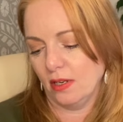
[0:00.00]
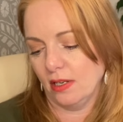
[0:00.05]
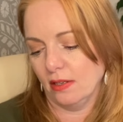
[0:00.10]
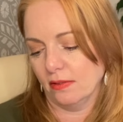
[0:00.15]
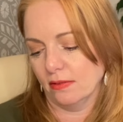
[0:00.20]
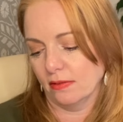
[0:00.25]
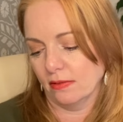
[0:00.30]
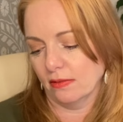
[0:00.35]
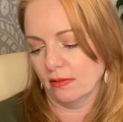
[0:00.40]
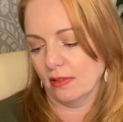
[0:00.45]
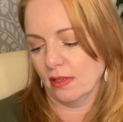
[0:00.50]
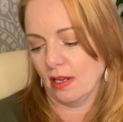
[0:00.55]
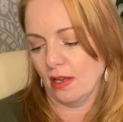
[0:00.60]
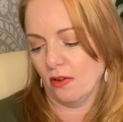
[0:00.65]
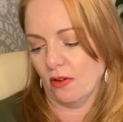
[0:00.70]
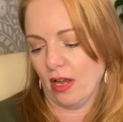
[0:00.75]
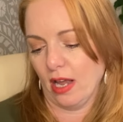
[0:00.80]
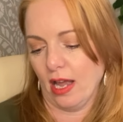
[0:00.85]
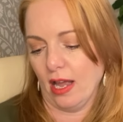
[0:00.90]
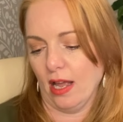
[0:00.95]
oh,
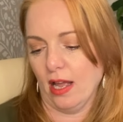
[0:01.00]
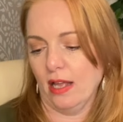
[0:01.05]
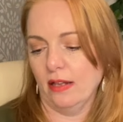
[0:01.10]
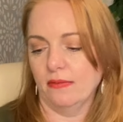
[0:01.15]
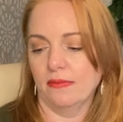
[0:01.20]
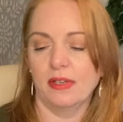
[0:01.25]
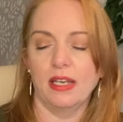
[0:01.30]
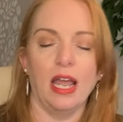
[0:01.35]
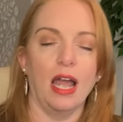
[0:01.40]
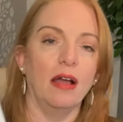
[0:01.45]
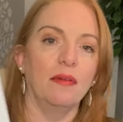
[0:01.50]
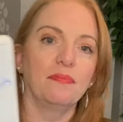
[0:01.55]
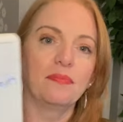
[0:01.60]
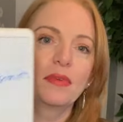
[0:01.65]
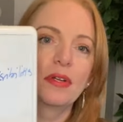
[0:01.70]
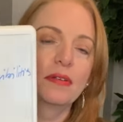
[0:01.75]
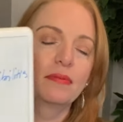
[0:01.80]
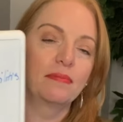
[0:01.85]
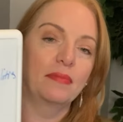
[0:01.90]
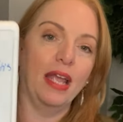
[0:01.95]
okay, I, yeah,
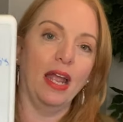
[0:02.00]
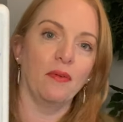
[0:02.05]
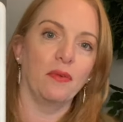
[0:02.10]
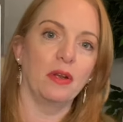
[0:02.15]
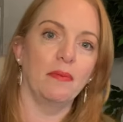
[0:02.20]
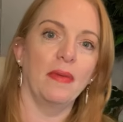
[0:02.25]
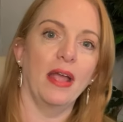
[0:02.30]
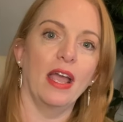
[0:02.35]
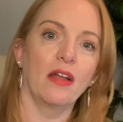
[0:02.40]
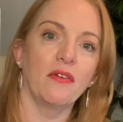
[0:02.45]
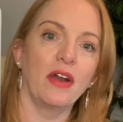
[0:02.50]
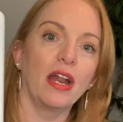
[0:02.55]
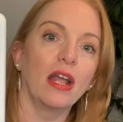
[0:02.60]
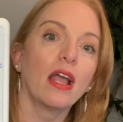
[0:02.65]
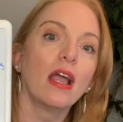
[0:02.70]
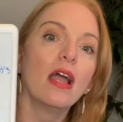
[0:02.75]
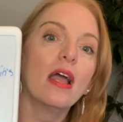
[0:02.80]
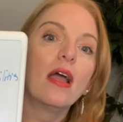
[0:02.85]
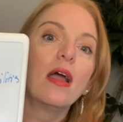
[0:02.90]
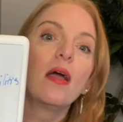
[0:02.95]
I can't read my handwriting.
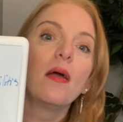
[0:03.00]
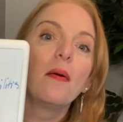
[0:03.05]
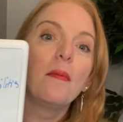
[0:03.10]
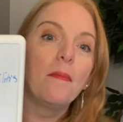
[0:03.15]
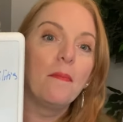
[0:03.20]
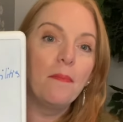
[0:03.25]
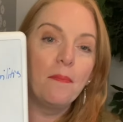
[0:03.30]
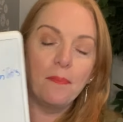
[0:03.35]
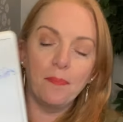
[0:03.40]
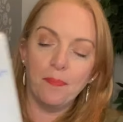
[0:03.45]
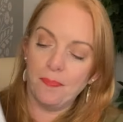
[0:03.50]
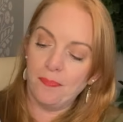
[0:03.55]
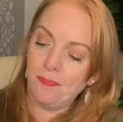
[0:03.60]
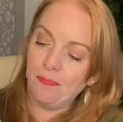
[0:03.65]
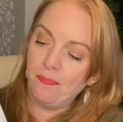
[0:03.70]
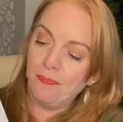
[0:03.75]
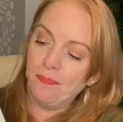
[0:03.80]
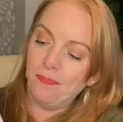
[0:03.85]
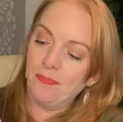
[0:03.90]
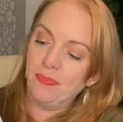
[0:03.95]

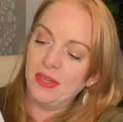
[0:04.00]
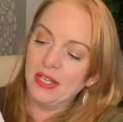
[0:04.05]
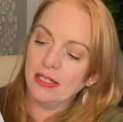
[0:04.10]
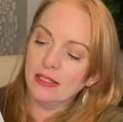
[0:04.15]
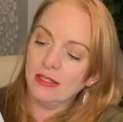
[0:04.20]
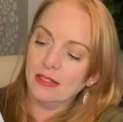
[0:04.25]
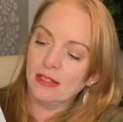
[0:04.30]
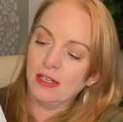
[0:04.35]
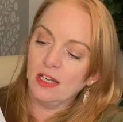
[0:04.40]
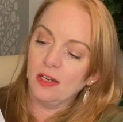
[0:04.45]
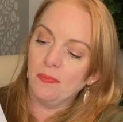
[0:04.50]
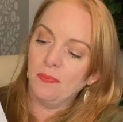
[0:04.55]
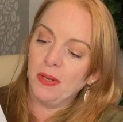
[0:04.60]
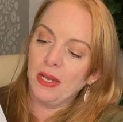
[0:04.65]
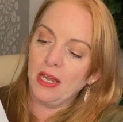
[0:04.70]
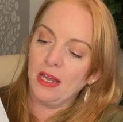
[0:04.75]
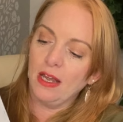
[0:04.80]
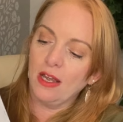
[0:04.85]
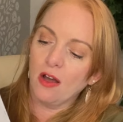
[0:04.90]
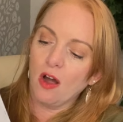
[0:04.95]
This could
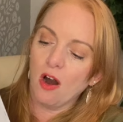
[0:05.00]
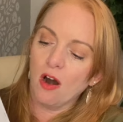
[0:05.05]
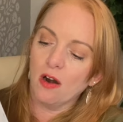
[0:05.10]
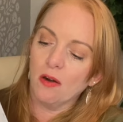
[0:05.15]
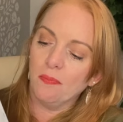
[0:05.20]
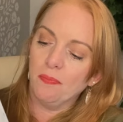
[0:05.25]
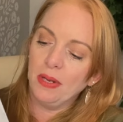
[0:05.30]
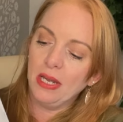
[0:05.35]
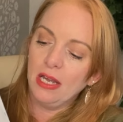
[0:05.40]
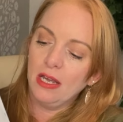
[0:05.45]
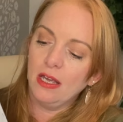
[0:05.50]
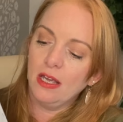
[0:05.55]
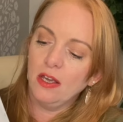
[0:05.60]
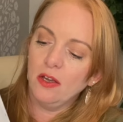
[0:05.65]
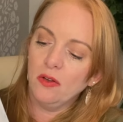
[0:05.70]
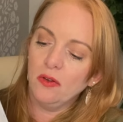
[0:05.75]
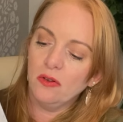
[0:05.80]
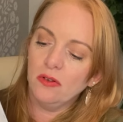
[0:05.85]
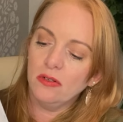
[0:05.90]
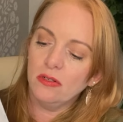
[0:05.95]
be our
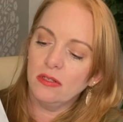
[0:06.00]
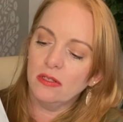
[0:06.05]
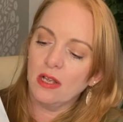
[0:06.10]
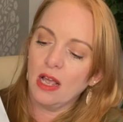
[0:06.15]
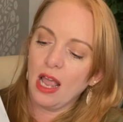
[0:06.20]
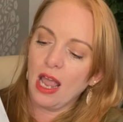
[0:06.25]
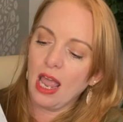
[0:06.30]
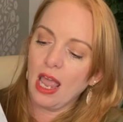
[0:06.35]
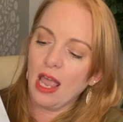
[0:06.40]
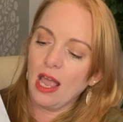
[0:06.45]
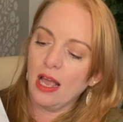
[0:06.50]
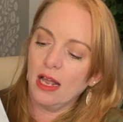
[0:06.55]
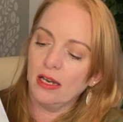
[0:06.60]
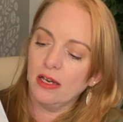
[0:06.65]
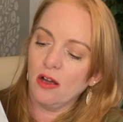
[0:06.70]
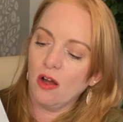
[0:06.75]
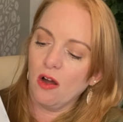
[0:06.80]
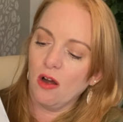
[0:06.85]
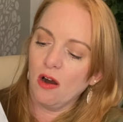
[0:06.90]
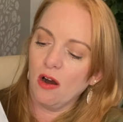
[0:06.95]
BQs
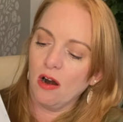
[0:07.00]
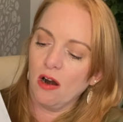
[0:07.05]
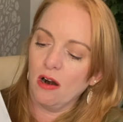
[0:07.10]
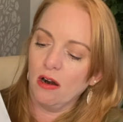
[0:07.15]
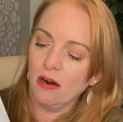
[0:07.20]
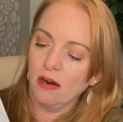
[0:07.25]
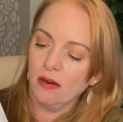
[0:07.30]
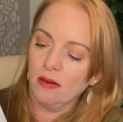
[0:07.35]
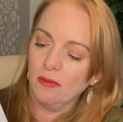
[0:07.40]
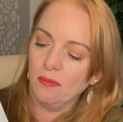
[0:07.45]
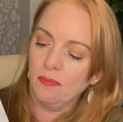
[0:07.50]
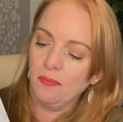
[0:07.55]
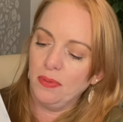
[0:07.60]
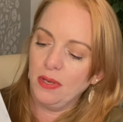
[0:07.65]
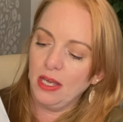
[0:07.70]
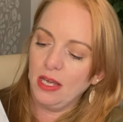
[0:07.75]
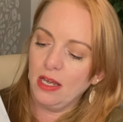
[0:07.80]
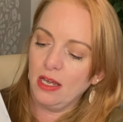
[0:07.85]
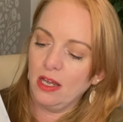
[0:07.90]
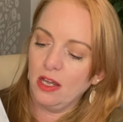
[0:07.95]
and our
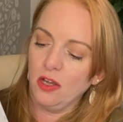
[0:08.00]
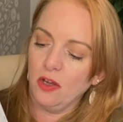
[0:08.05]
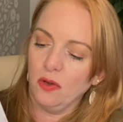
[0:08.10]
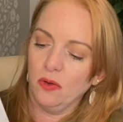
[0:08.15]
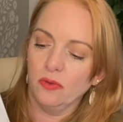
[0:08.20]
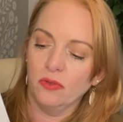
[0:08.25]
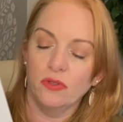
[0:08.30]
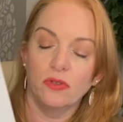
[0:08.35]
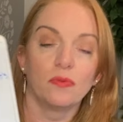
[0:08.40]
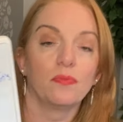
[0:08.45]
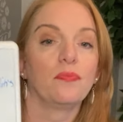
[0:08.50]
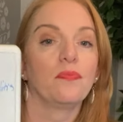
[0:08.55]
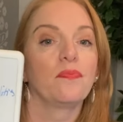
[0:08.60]
PQs.